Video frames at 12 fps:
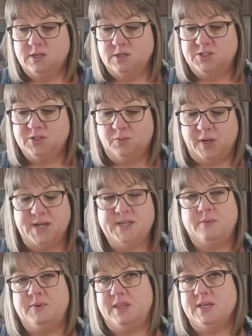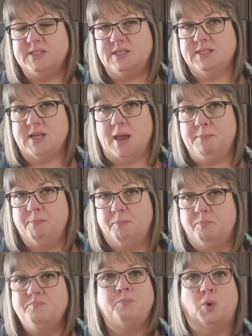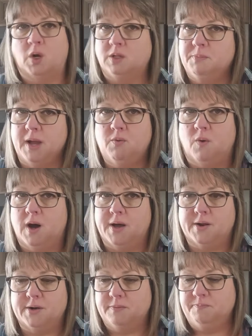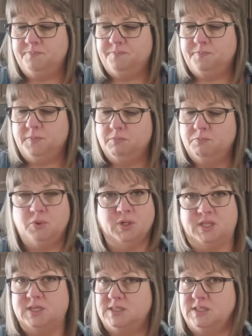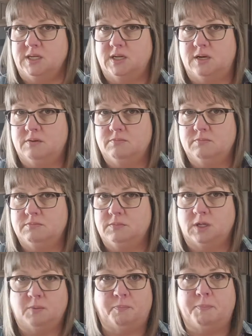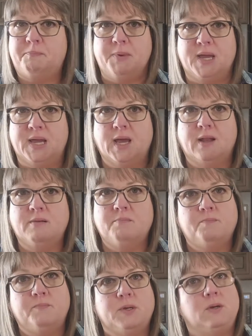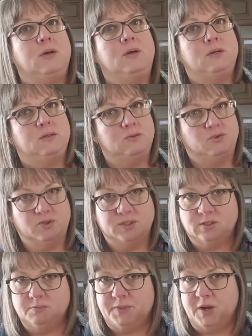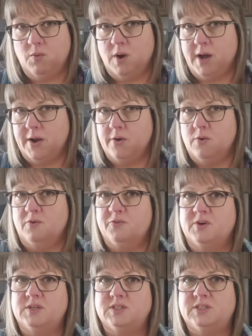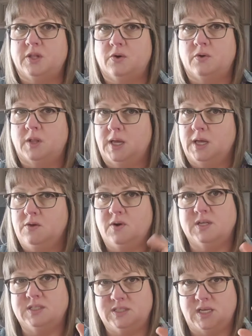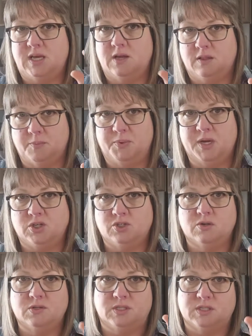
So what I did with this is I boiled my water, put this in a little pan, drizzled my water over it slowly. You can see the pictures.